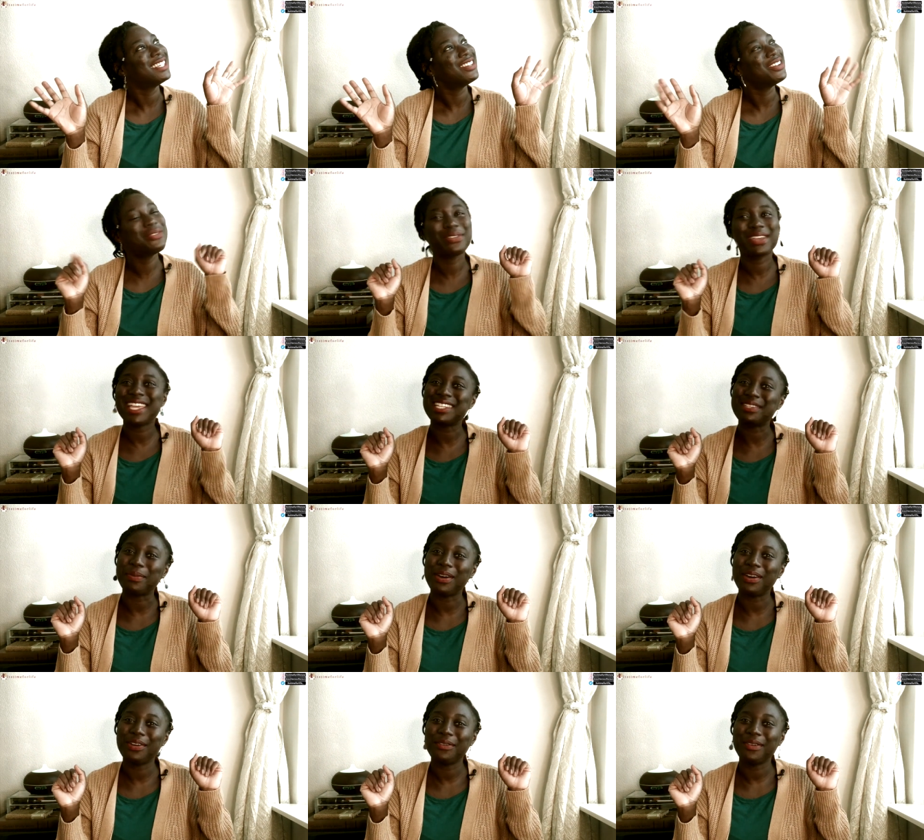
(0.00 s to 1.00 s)
notification
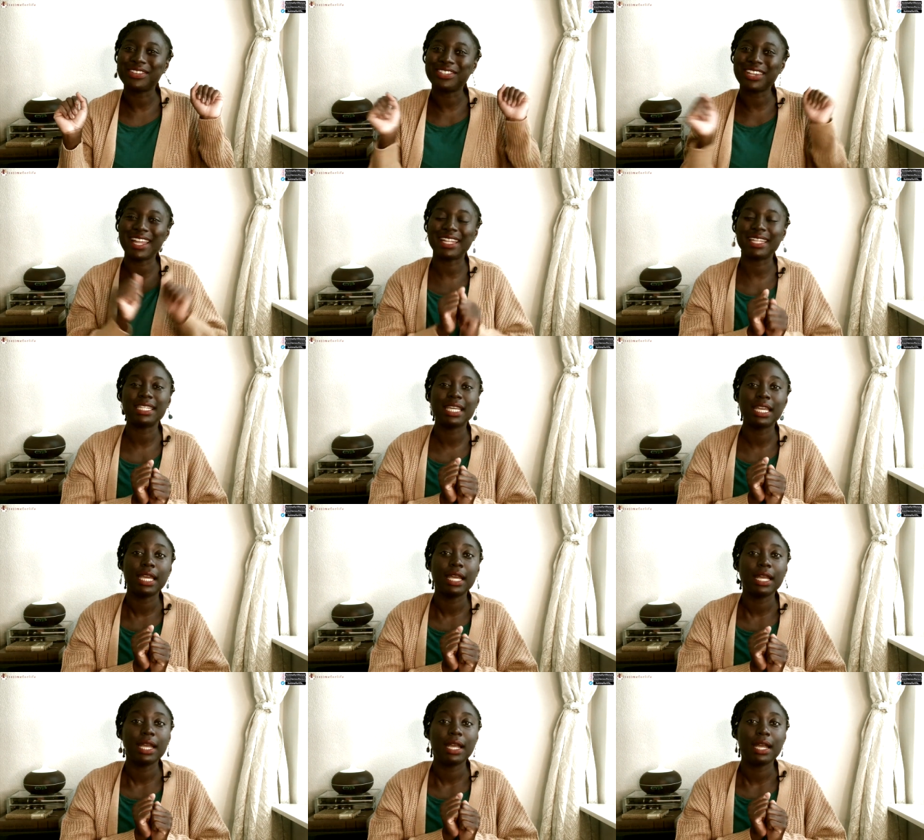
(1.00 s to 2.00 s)
bell while you're at it.
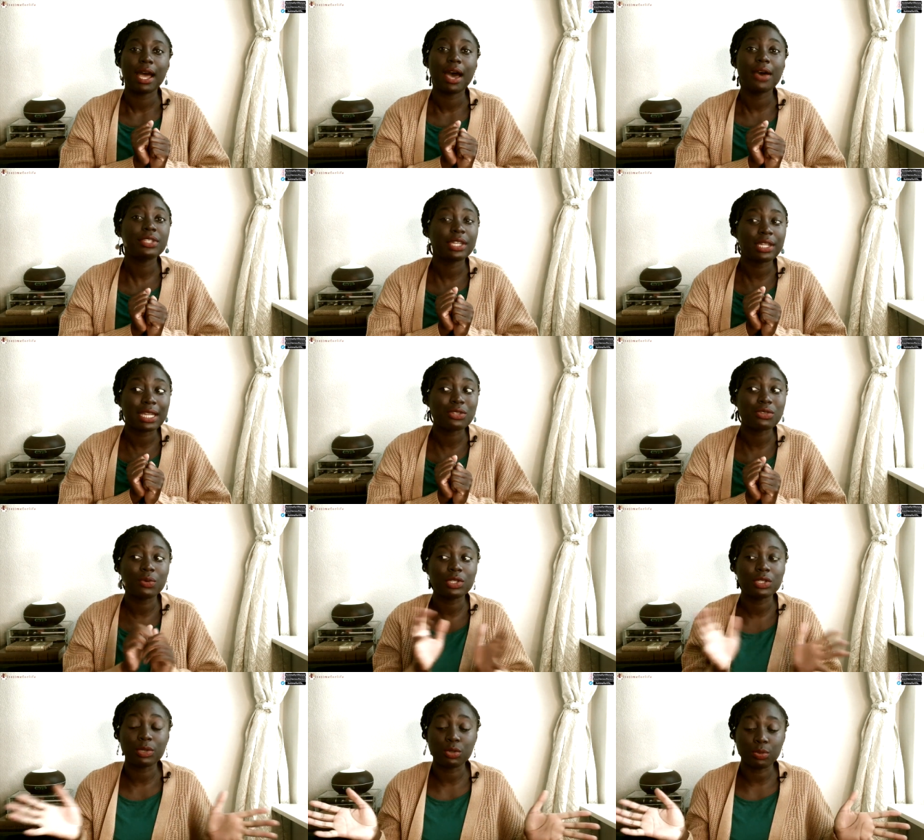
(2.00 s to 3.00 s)
I'll see you in the next one,
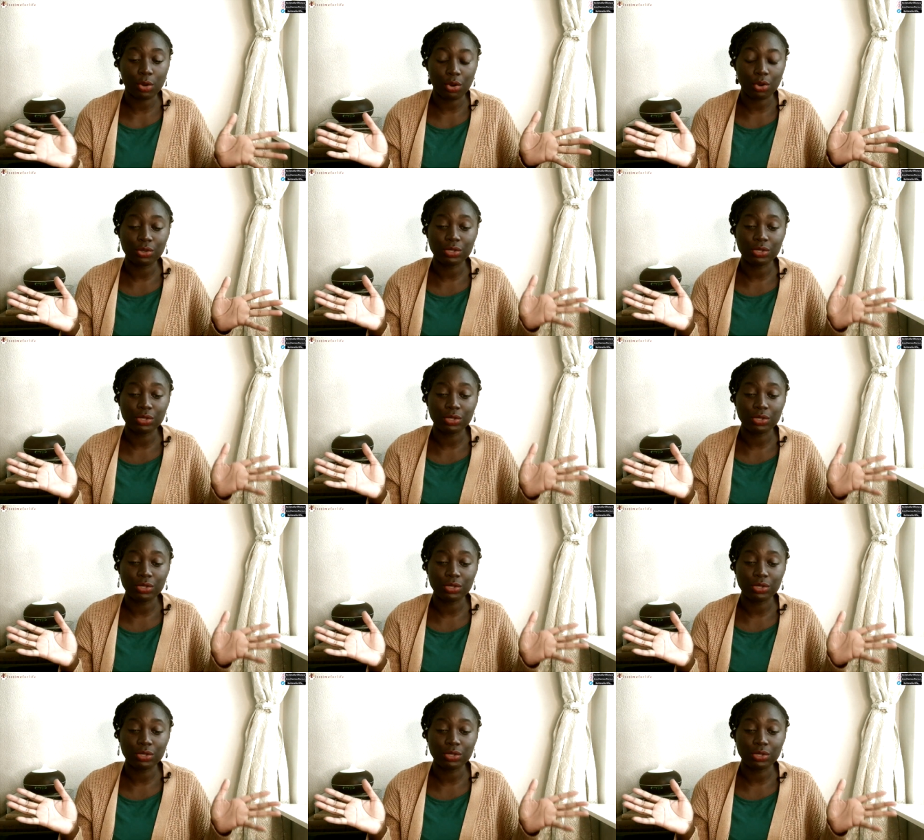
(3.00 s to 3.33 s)
which will be tomorrow.